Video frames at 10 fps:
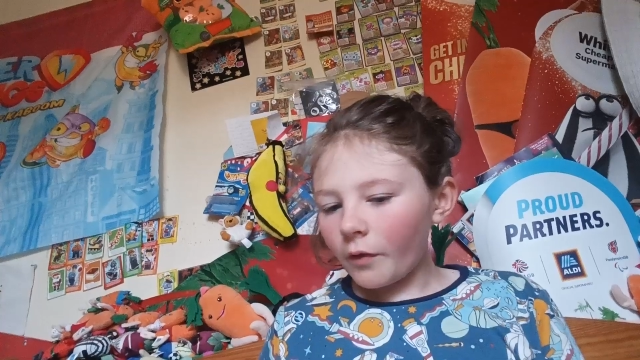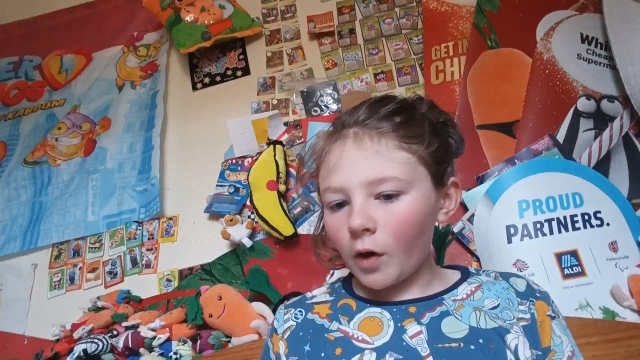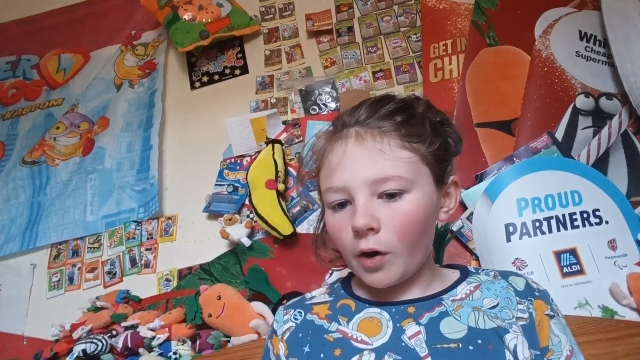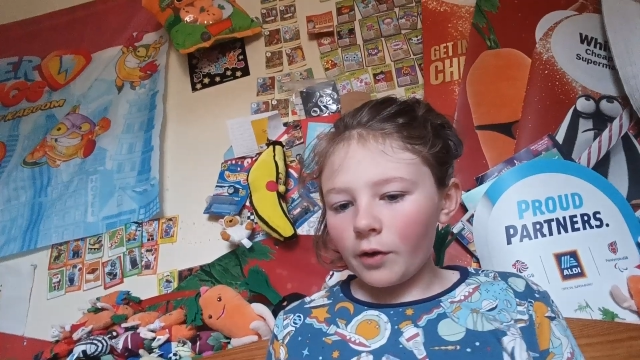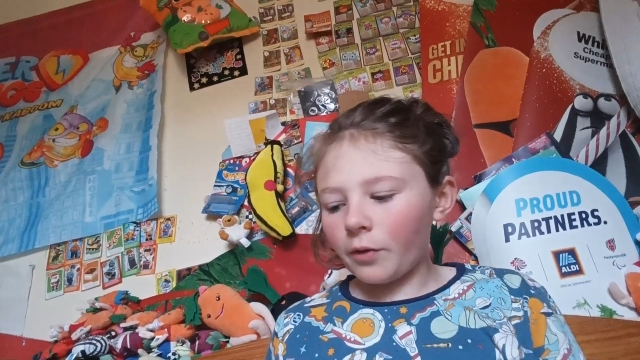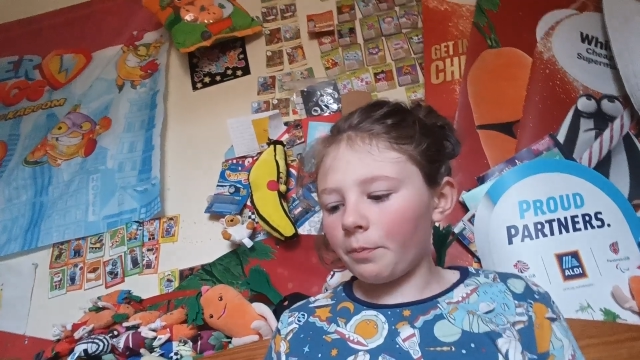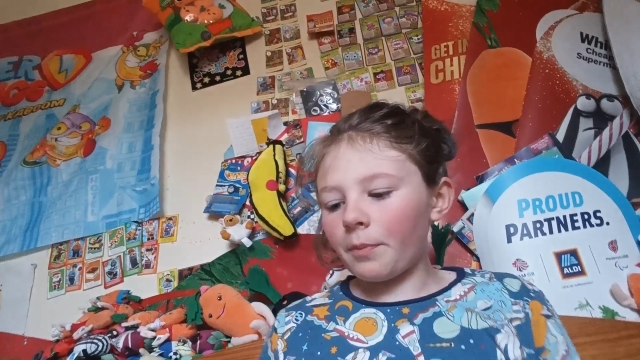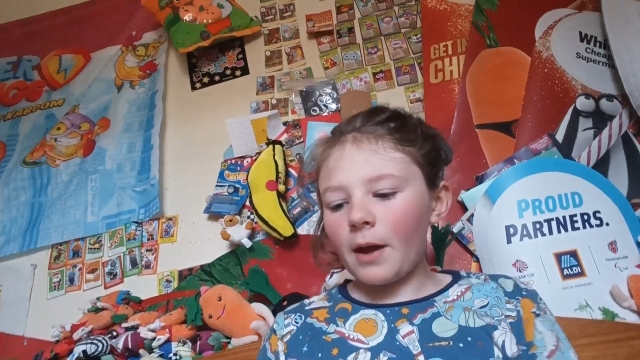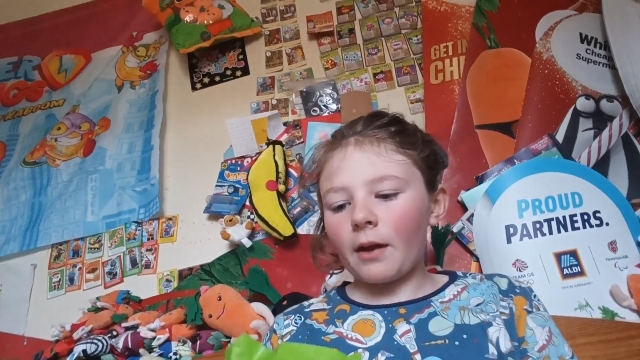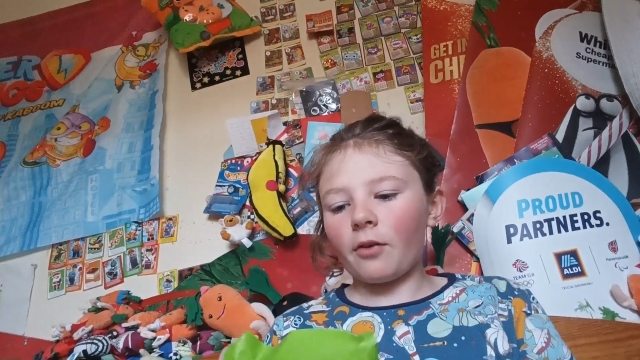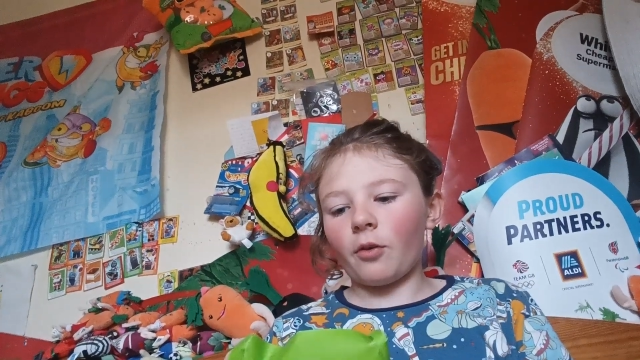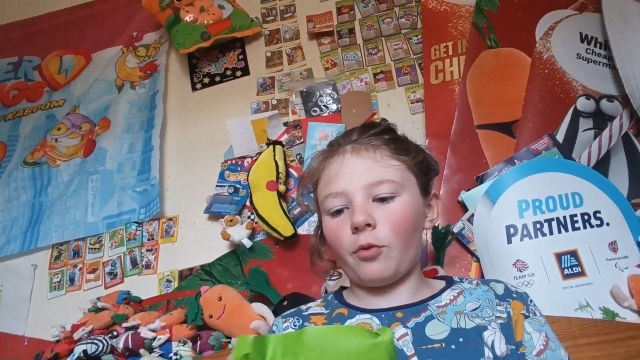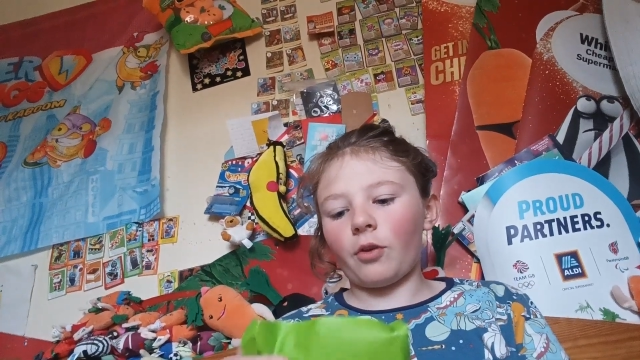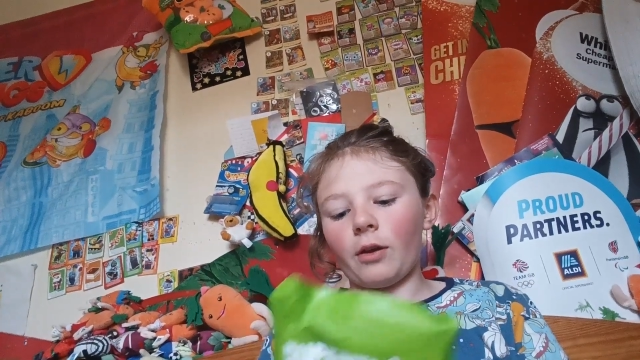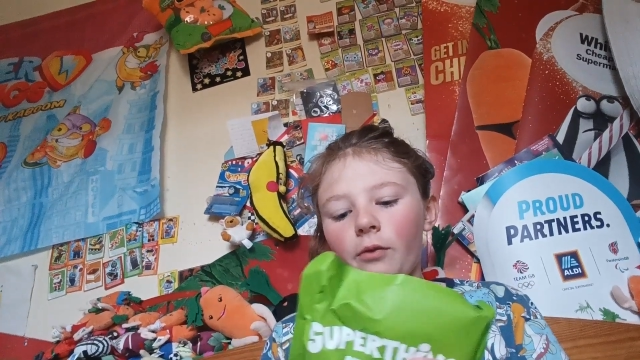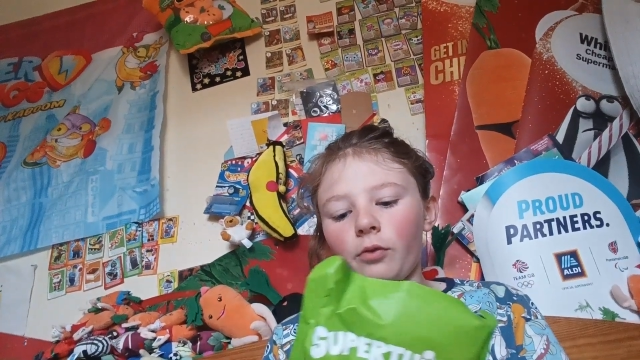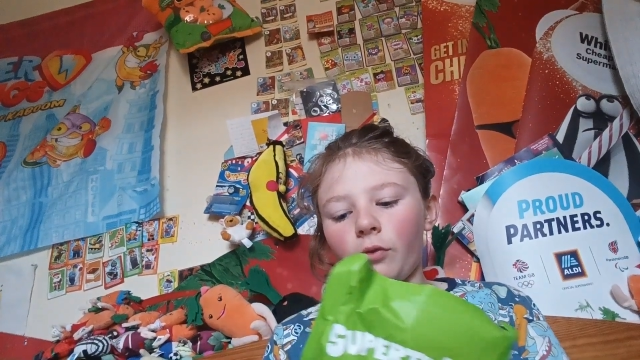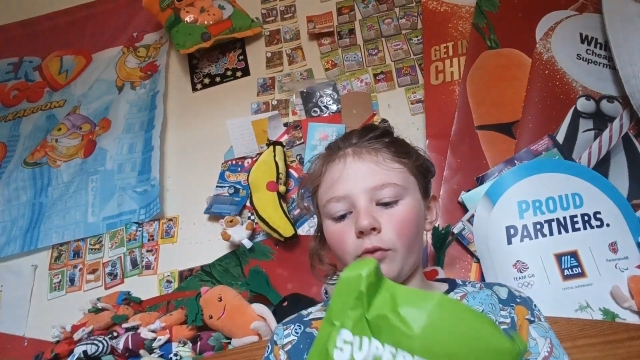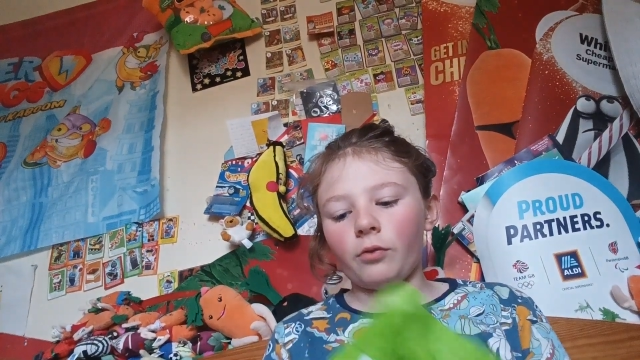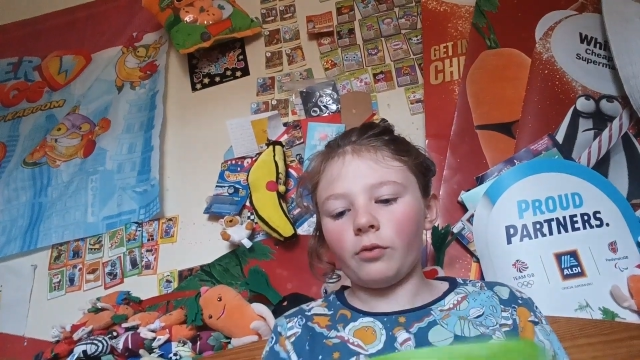Right, the exoskeleton.
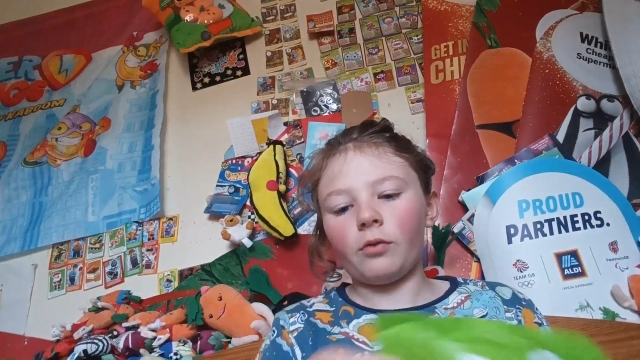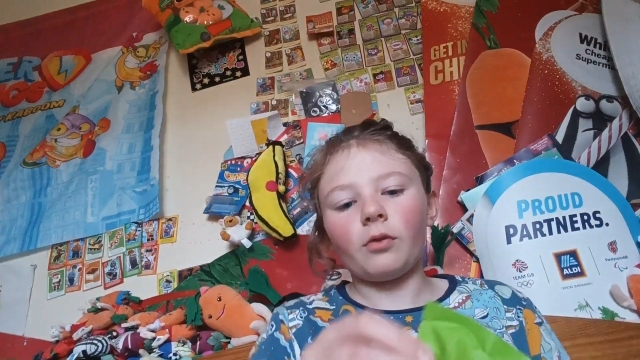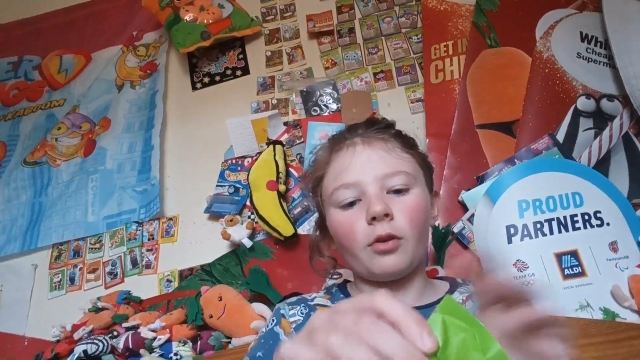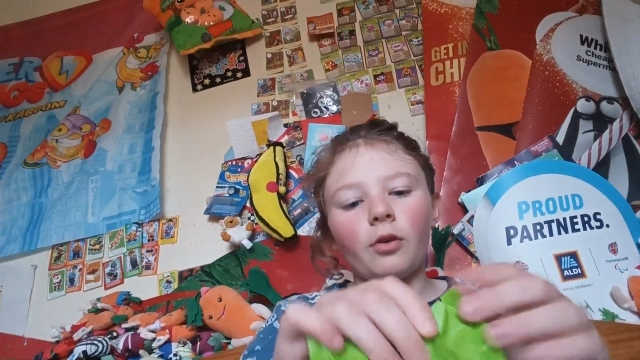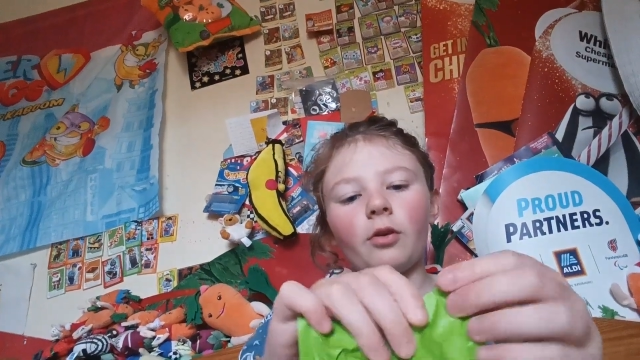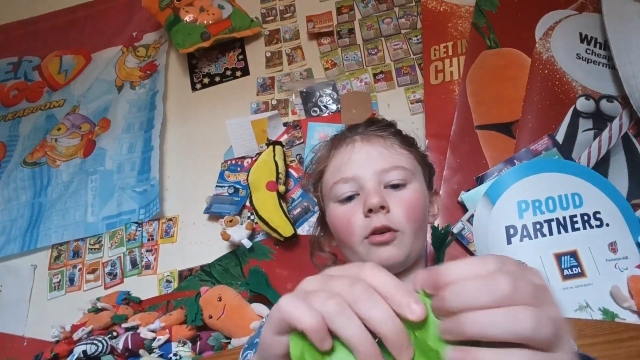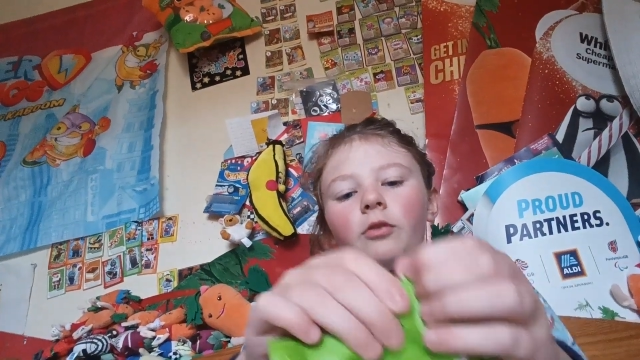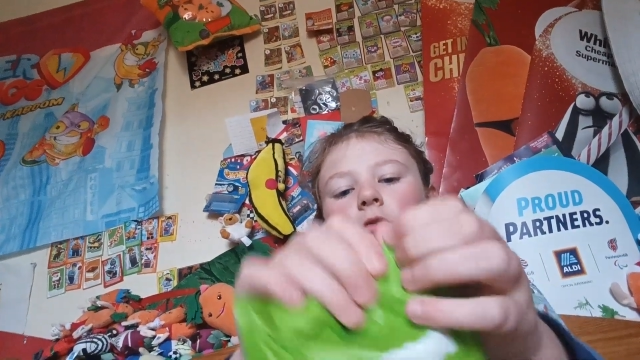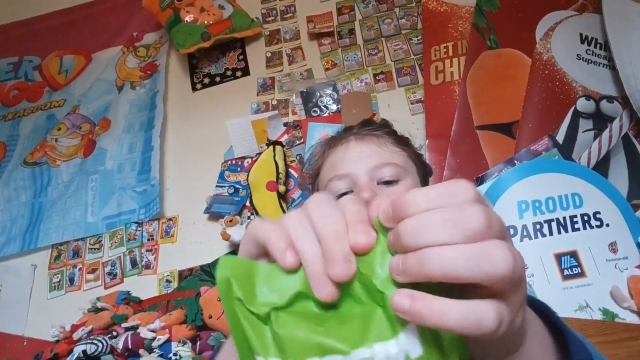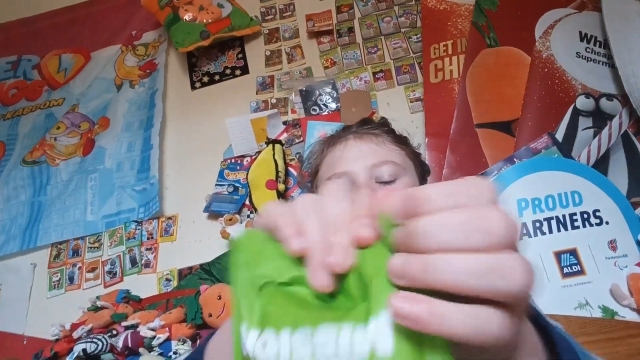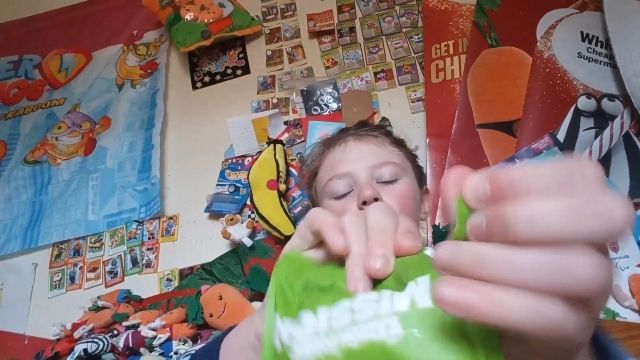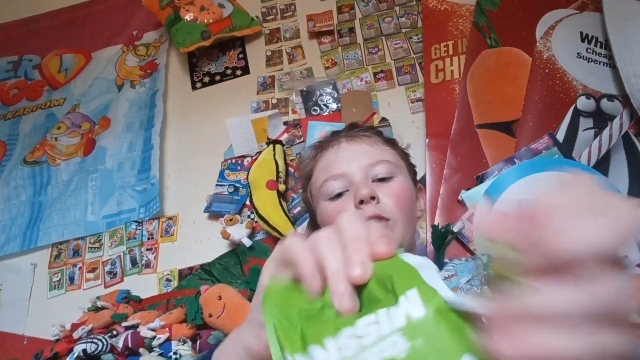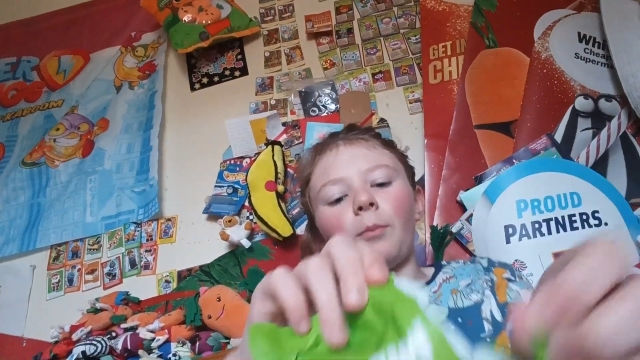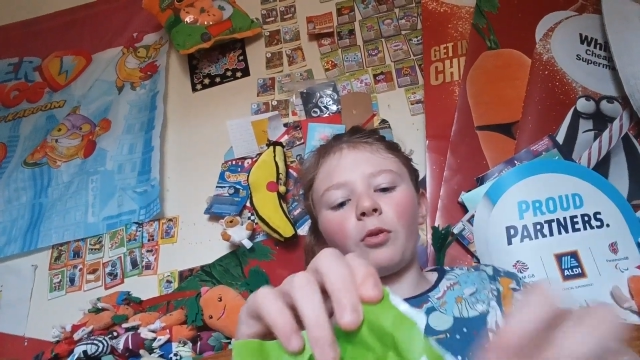I'm